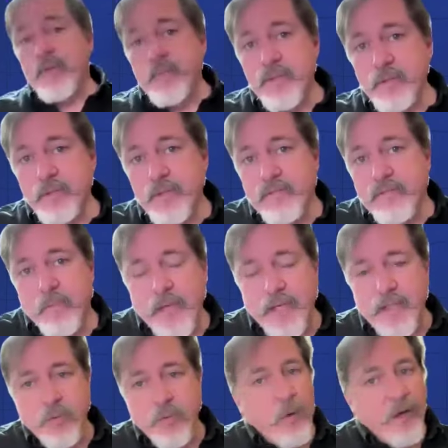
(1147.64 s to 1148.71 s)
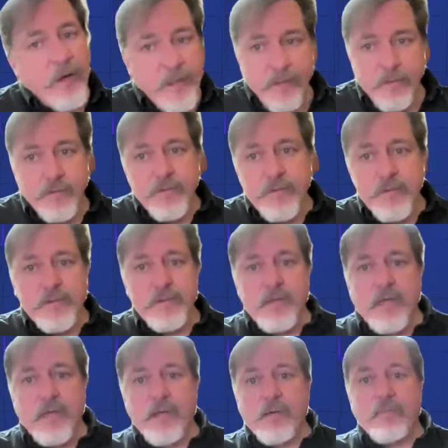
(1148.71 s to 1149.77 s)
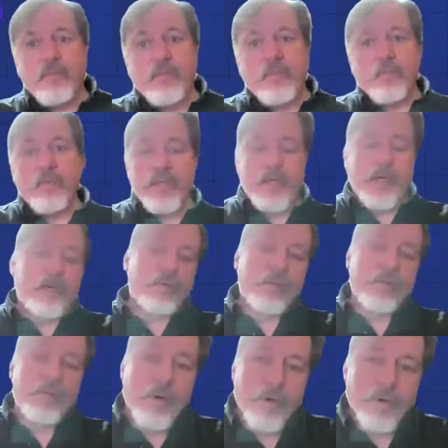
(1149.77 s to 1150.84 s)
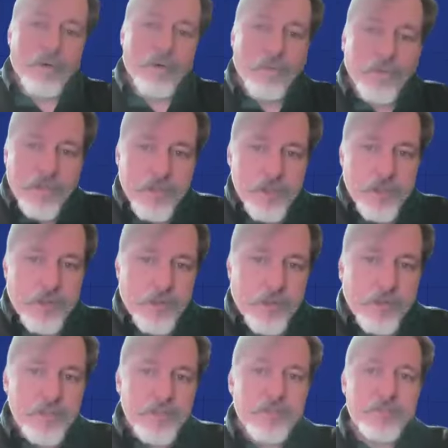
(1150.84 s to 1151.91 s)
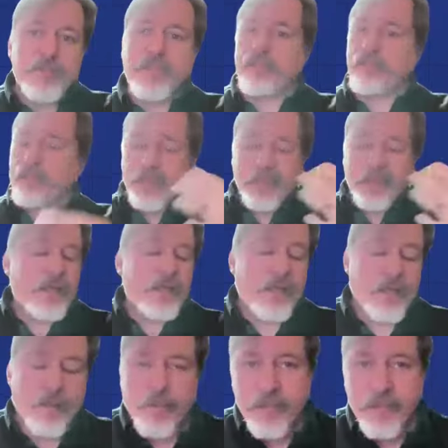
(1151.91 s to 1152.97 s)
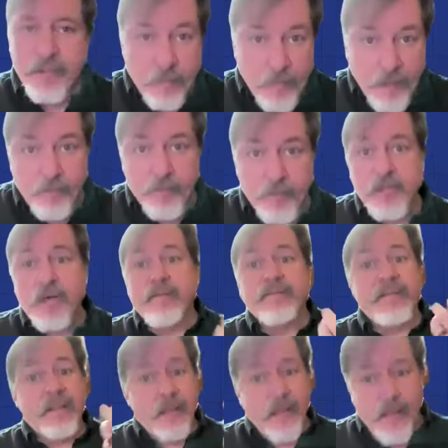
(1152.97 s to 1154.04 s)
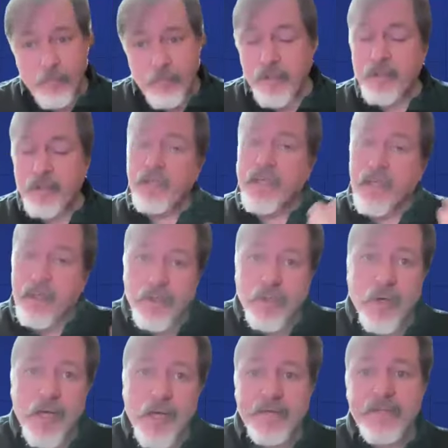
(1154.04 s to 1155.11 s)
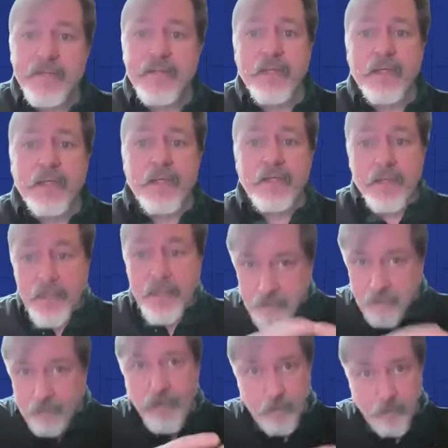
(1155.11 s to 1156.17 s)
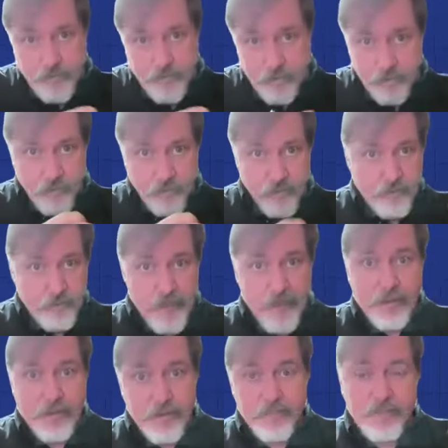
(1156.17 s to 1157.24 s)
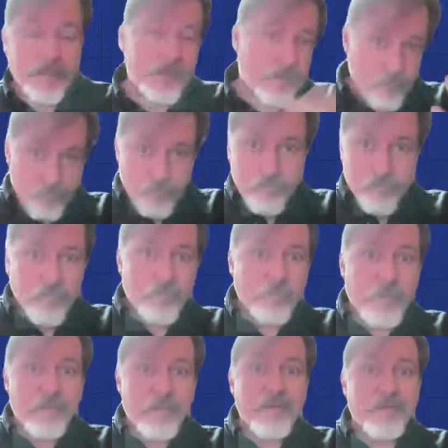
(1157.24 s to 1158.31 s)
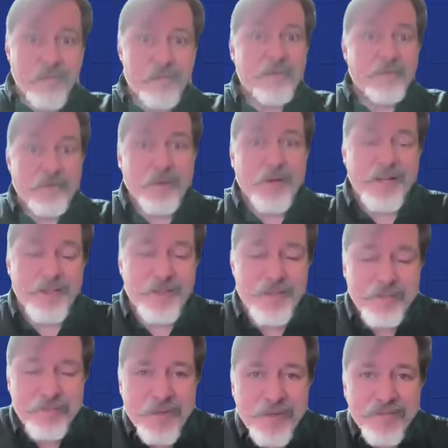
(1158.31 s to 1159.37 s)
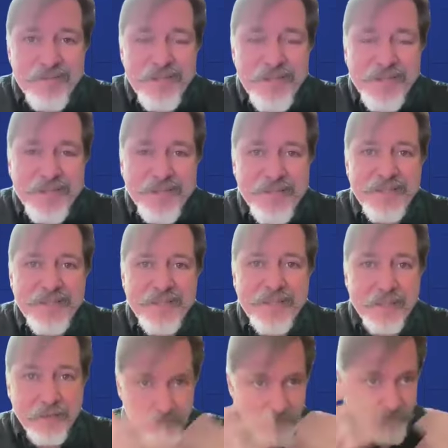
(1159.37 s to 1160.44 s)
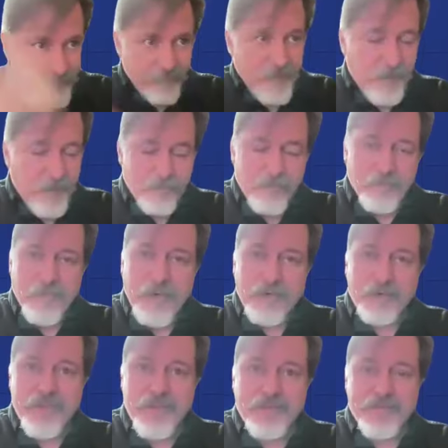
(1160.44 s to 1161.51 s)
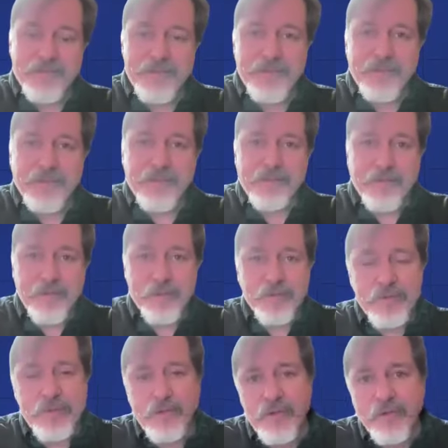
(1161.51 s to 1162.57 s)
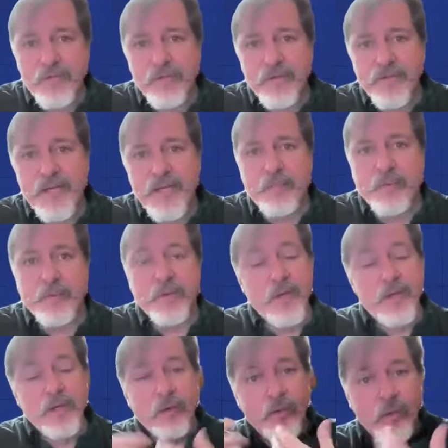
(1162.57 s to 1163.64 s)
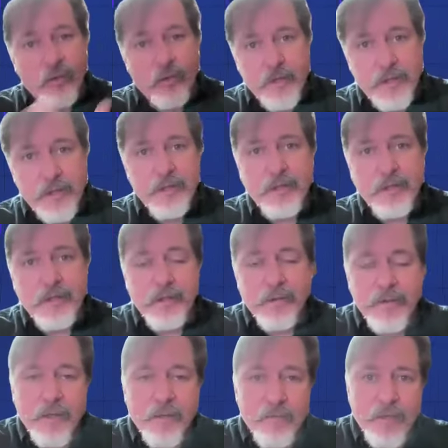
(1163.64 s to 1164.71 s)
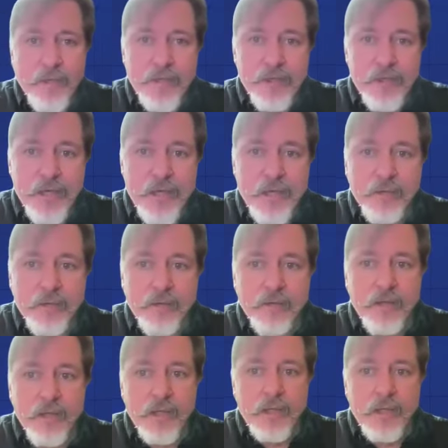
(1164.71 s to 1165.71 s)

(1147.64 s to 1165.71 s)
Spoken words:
We've been doing this for about 20 years. We not only partner with engineering teams at big tech companies like Microsoft and Epic and AWS to integrate with their tools directly. That's maybe some of you actually might have seen us in Microsoft's Visual Studio, for example, or in the Unreal Engine editor.